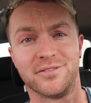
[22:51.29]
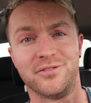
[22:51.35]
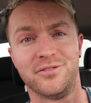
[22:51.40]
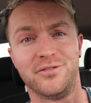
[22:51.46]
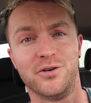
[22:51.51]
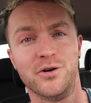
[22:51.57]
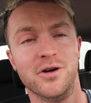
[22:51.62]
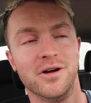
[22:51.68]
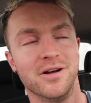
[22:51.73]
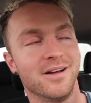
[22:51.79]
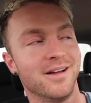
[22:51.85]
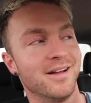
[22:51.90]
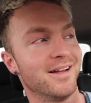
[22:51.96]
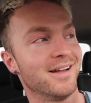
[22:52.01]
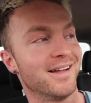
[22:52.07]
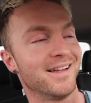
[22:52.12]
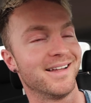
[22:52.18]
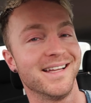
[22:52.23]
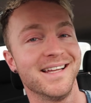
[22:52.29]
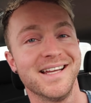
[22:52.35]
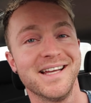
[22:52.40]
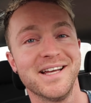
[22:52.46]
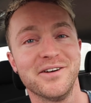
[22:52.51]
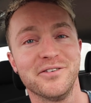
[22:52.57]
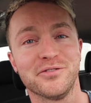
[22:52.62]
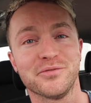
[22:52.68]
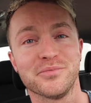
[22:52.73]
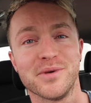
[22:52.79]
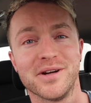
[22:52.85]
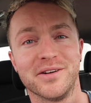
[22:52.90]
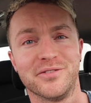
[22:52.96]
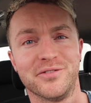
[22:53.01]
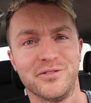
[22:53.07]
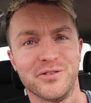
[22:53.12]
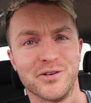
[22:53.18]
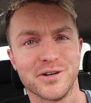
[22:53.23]
for my
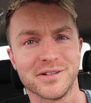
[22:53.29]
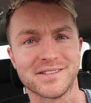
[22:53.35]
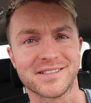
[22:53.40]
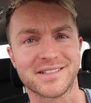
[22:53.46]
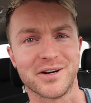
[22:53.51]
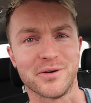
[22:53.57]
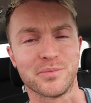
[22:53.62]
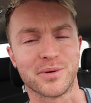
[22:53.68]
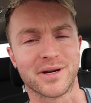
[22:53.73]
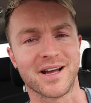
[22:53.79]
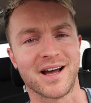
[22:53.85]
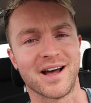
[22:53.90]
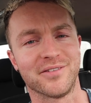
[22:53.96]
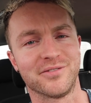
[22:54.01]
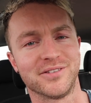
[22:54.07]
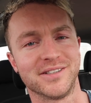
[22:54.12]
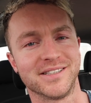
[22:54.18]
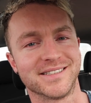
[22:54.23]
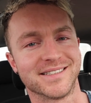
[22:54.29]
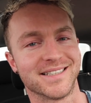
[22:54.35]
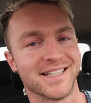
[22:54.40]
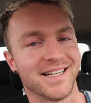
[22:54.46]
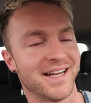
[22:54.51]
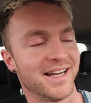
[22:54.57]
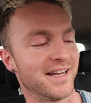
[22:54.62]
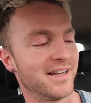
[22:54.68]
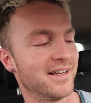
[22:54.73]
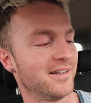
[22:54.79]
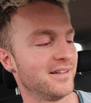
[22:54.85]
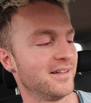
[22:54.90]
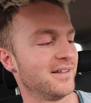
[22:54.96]
fourth cup of coffee today.